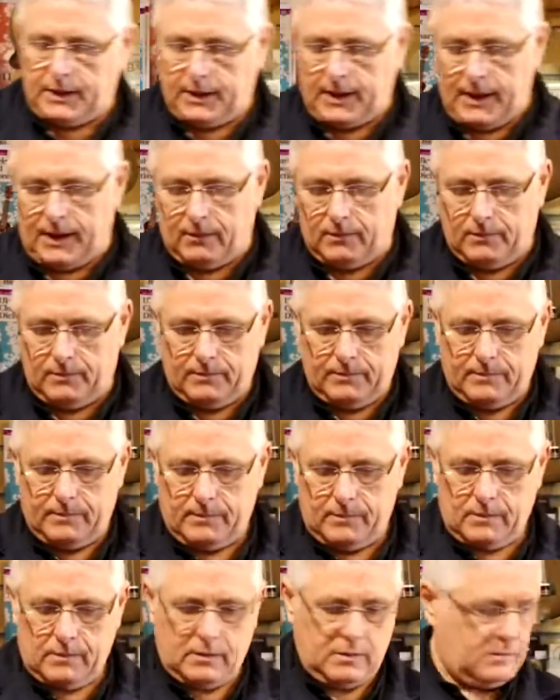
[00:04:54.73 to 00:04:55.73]
down,
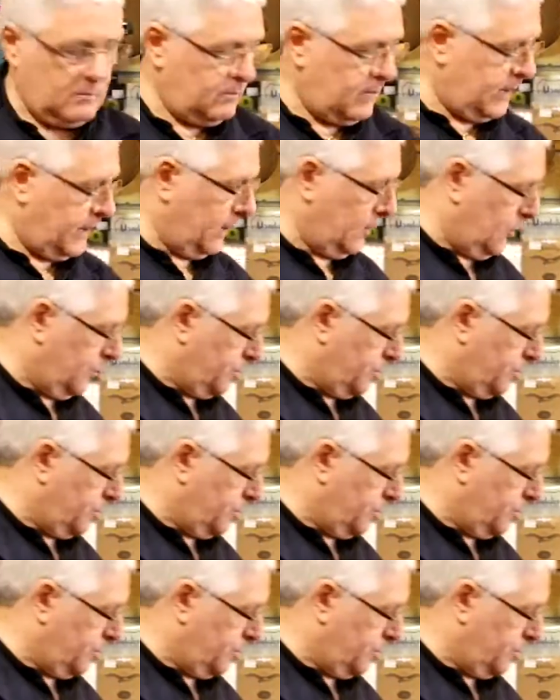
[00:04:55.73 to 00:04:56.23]
make it look